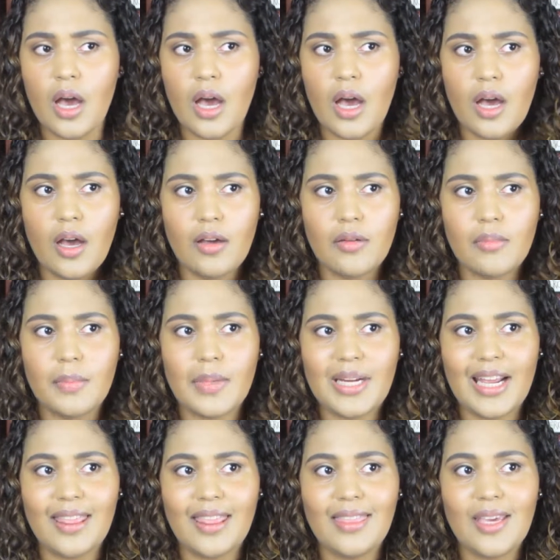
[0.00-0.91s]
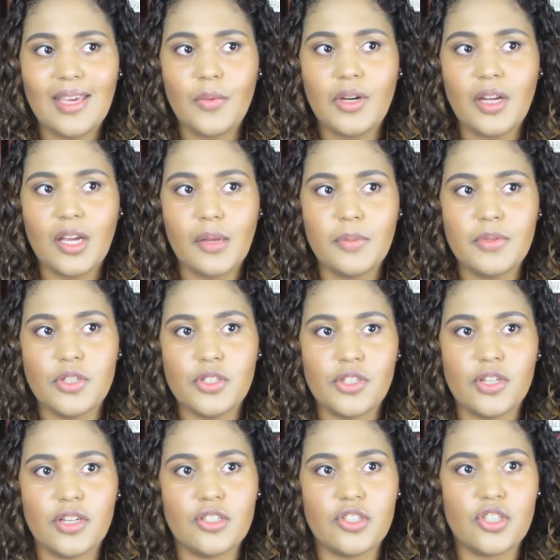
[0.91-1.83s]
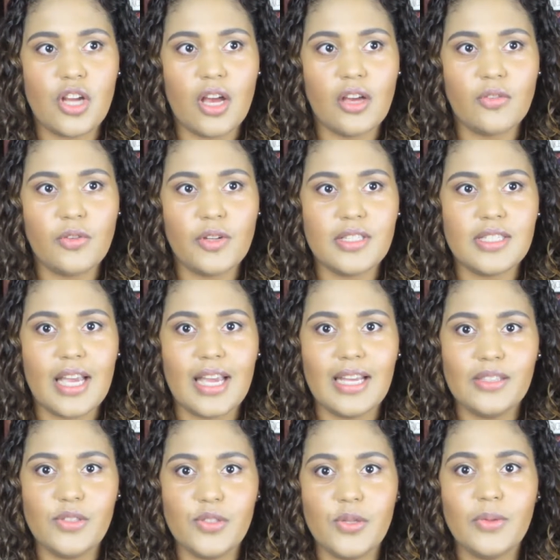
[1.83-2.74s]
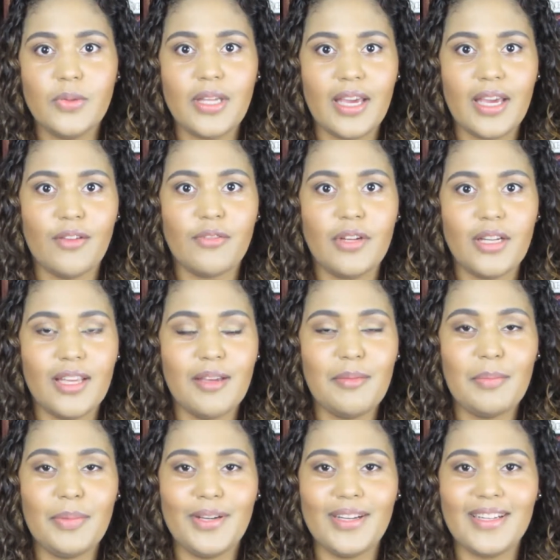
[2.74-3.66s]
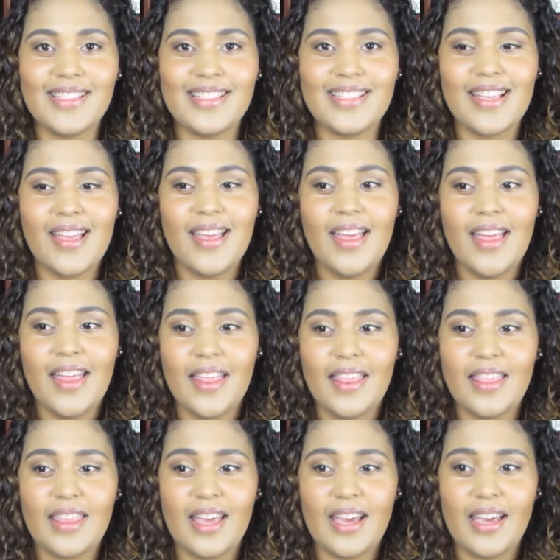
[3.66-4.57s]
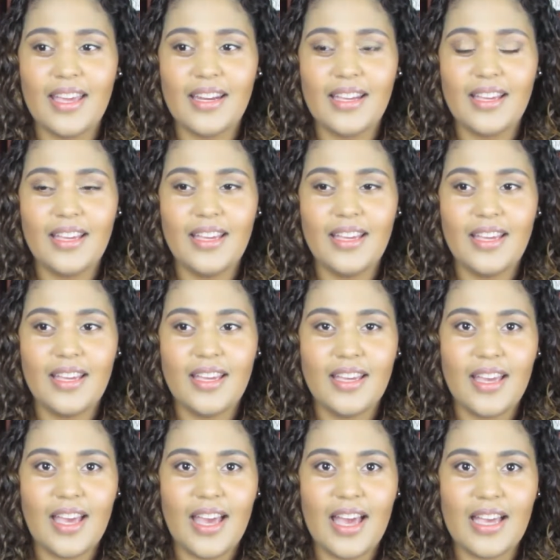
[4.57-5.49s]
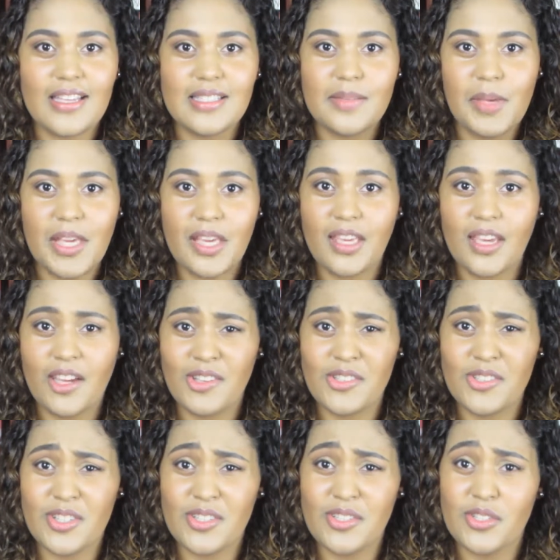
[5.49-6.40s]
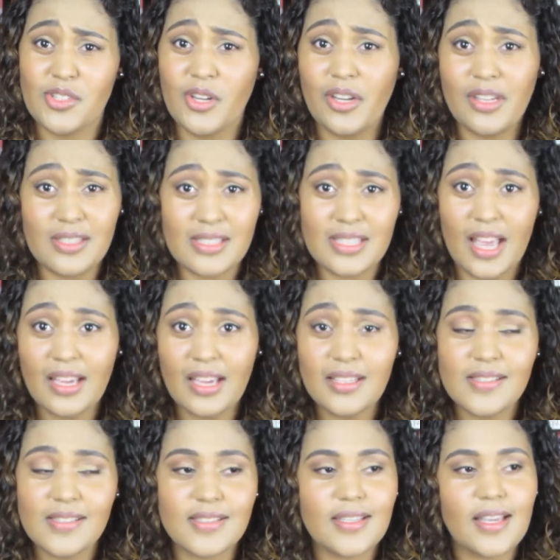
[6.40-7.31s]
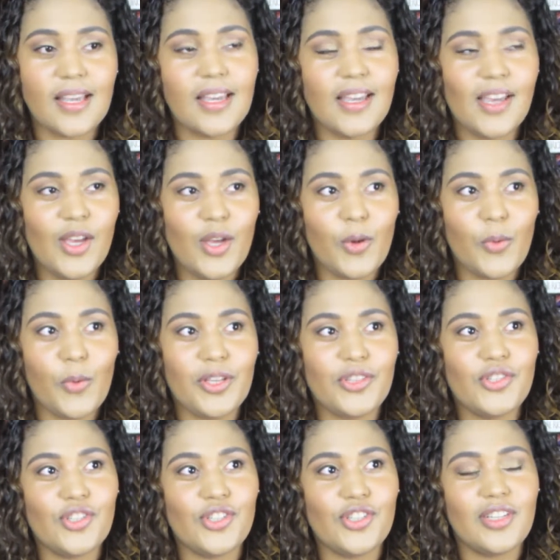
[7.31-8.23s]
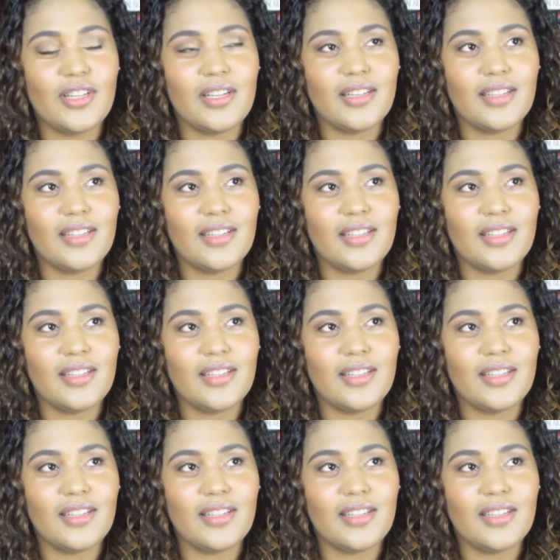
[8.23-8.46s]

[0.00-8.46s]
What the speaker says: But I think when it comes to certain genres, I do like reading books that has the main character as a certain sex, which